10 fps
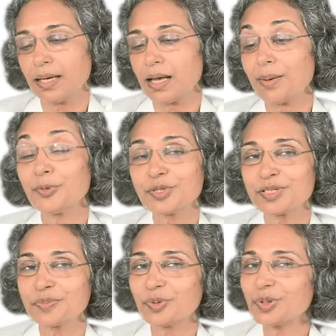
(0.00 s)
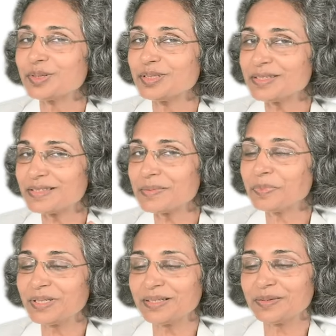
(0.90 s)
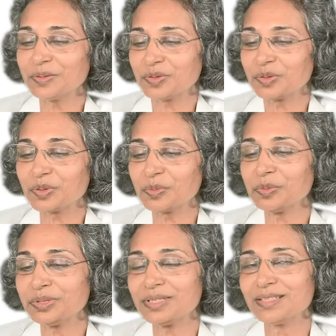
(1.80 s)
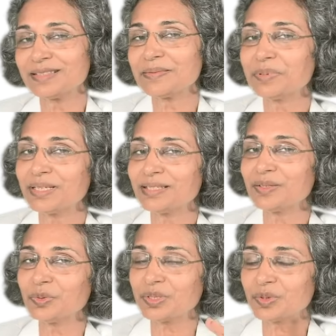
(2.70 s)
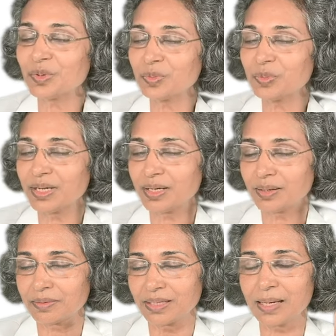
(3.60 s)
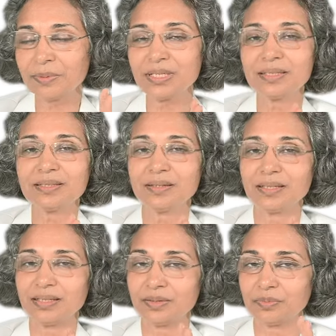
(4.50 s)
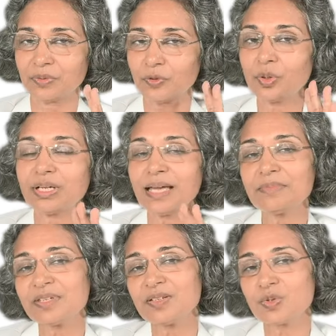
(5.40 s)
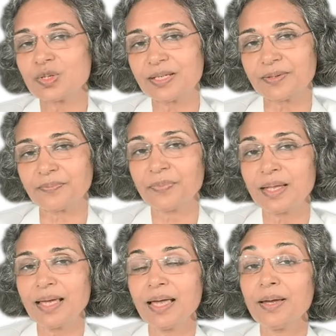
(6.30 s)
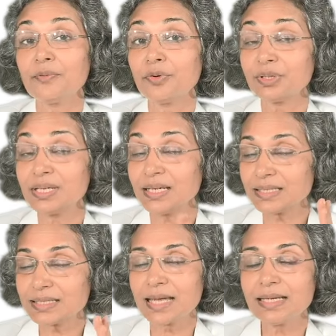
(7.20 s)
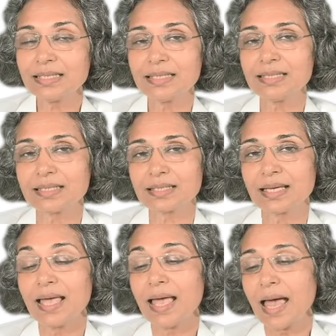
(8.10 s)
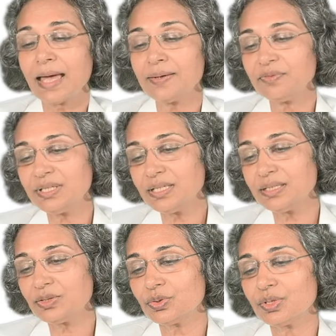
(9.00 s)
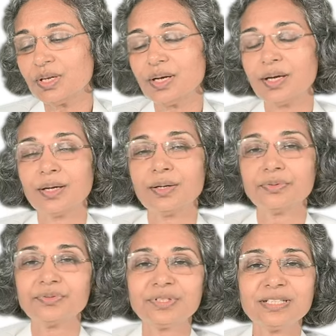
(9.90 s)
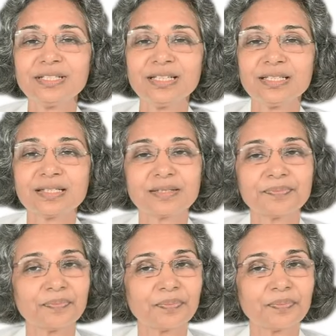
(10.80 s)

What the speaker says: most important. This is you should remember that it's a patient who was on diabetic 4 times insulin for the last 8 years, and within 15 days